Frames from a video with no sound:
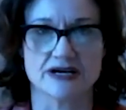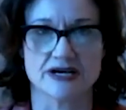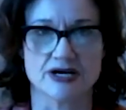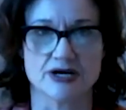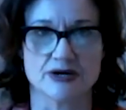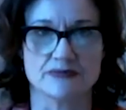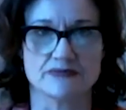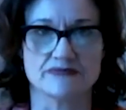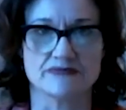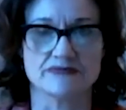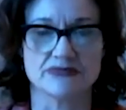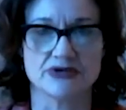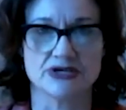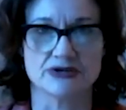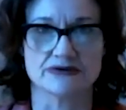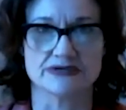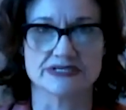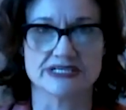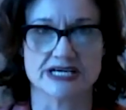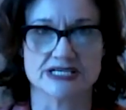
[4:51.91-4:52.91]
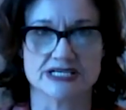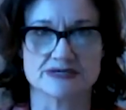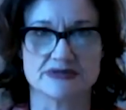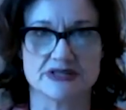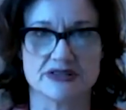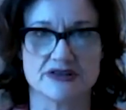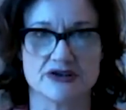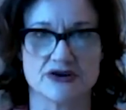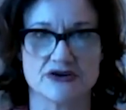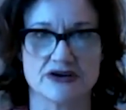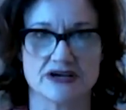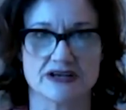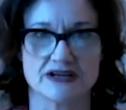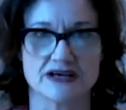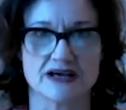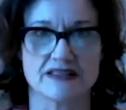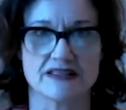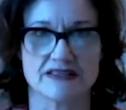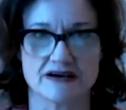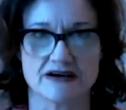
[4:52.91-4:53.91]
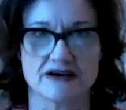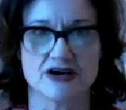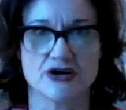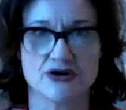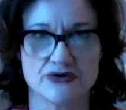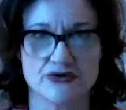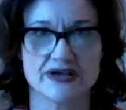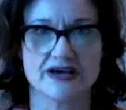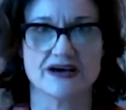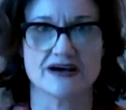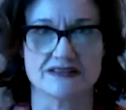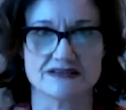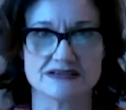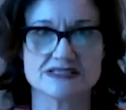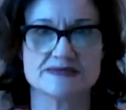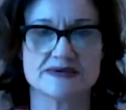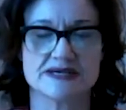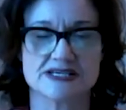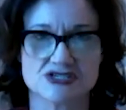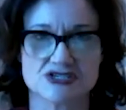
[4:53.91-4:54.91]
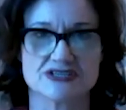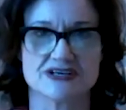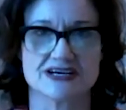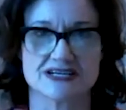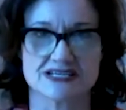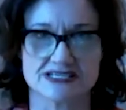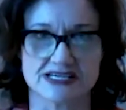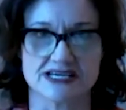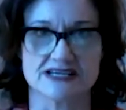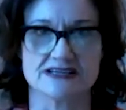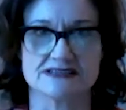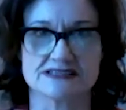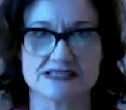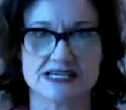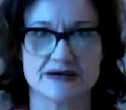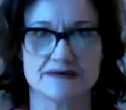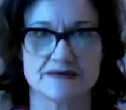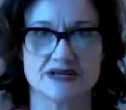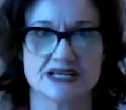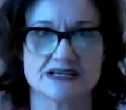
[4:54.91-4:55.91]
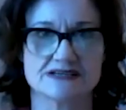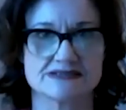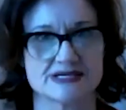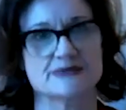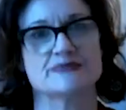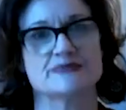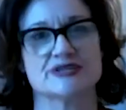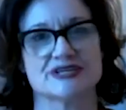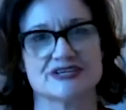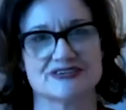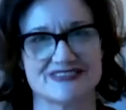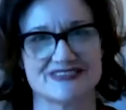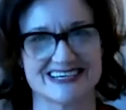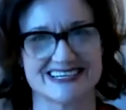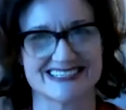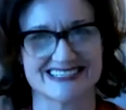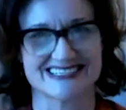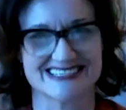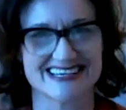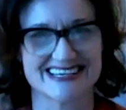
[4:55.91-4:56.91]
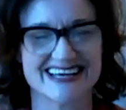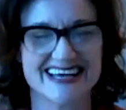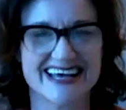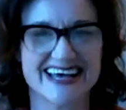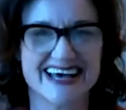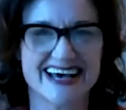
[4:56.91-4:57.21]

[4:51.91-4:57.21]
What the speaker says: attachment theory, and I thought, oh yeah, this makes a lot of sense. I'm an example of this.